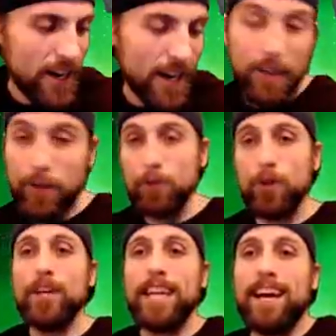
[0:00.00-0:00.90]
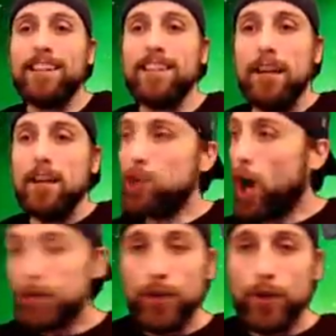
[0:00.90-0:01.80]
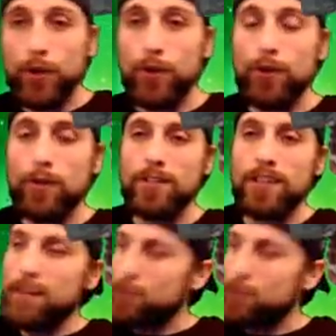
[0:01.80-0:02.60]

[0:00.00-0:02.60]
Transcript: and if you look at Doctor Who's